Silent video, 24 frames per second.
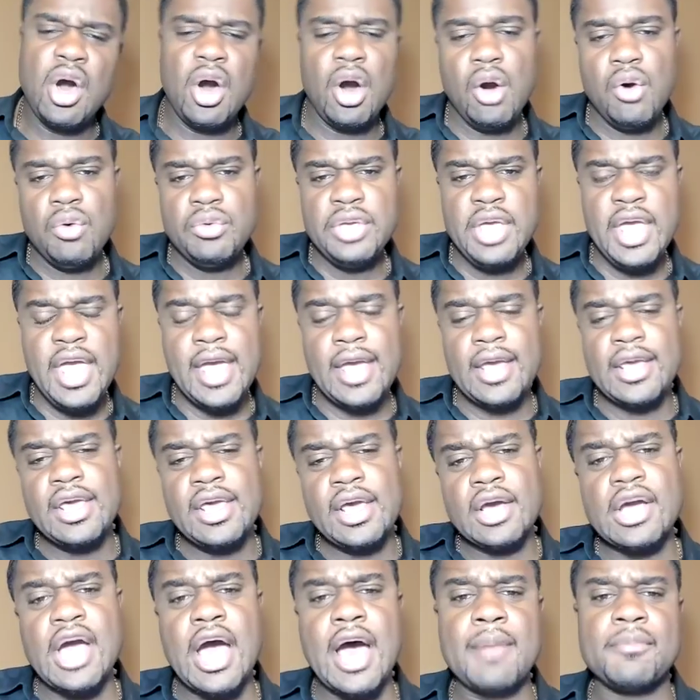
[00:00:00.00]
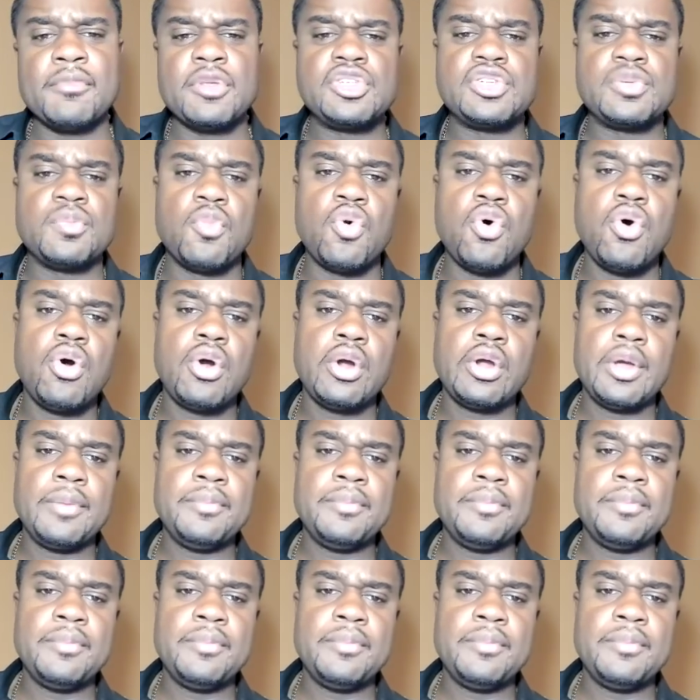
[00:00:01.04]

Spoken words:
oh yeah, he accomplished more.